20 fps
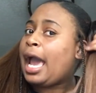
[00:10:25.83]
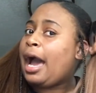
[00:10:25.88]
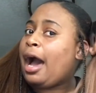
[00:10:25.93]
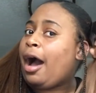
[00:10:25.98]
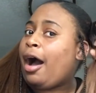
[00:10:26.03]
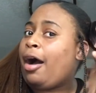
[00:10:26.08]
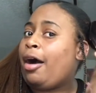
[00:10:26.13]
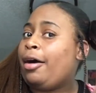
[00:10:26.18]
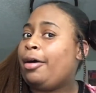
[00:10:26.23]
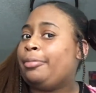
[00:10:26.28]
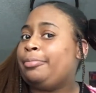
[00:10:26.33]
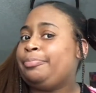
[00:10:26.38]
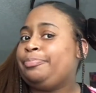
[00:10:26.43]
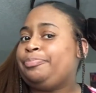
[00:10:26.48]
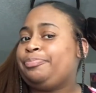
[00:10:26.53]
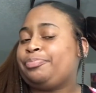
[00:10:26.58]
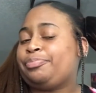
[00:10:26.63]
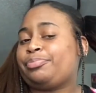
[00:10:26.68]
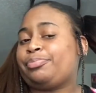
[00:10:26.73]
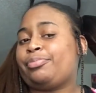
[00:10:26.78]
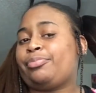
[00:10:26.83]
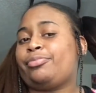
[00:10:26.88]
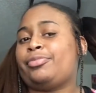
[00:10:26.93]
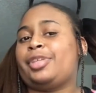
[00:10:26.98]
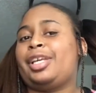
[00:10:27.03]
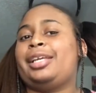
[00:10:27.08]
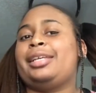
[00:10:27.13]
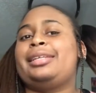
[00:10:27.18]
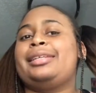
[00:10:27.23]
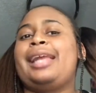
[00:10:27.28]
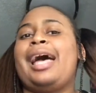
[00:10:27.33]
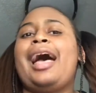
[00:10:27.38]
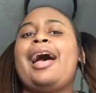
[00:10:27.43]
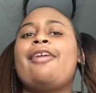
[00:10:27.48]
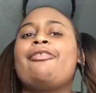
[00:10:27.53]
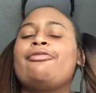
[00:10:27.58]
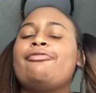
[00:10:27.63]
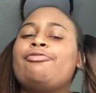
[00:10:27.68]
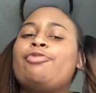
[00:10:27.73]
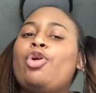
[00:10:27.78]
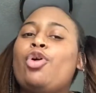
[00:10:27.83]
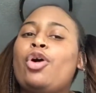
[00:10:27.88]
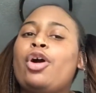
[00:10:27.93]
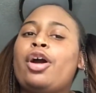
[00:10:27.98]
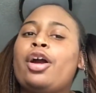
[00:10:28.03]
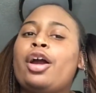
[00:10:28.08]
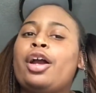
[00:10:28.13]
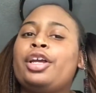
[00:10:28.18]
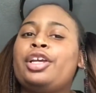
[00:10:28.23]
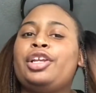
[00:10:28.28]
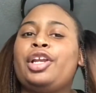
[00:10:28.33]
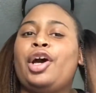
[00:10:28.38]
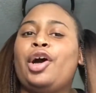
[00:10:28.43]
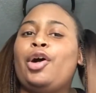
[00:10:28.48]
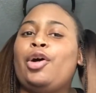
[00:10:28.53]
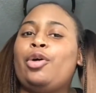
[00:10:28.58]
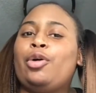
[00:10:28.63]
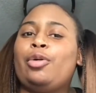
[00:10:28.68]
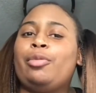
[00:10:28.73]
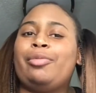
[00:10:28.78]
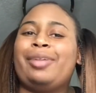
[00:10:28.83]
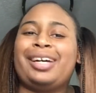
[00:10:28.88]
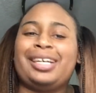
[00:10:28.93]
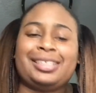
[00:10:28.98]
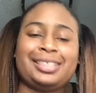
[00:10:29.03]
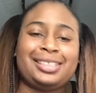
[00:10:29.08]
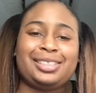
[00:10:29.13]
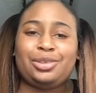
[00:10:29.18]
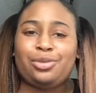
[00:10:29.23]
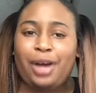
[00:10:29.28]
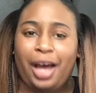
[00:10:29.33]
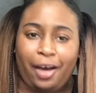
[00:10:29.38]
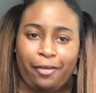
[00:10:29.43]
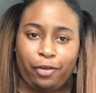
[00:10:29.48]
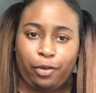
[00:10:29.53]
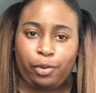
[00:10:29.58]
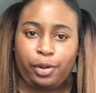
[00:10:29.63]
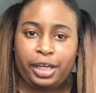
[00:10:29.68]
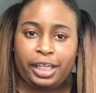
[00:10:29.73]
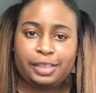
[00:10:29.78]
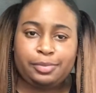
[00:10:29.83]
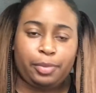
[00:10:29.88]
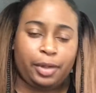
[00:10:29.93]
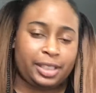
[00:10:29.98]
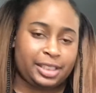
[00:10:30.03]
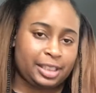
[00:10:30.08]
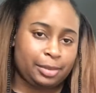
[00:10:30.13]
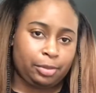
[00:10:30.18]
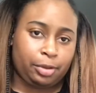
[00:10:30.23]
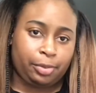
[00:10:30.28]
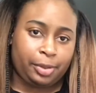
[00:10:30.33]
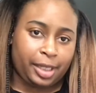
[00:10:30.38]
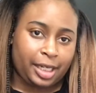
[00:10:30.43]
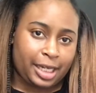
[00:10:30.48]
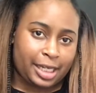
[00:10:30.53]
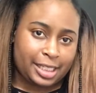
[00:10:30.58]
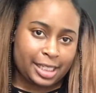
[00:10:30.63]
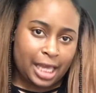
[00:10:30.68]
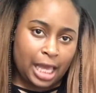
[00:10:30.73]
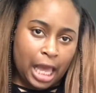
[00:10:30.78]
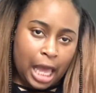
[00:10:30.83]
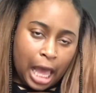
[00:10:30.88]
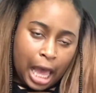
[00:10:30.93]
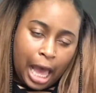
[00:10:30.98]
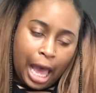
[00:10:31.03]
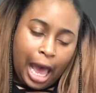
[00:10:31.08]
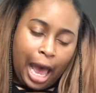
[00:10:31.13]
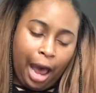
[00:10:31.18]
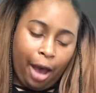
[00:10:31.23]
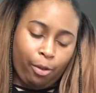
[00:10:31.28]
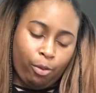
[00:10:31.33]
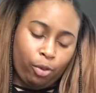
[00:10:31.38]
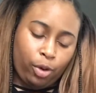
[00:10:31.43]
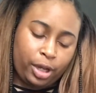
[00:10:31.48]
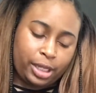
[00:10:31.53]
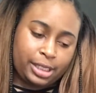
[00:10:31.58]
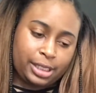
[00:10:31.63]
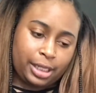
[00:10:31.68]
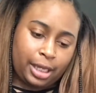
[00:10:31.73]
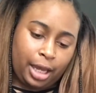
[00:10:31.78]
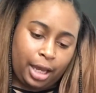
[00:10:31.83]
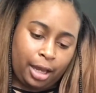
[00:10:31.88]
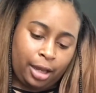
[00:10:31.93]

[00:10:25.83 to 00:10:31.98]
Um, Not for, you know, because it's too hot for wigs, but simply because I want to...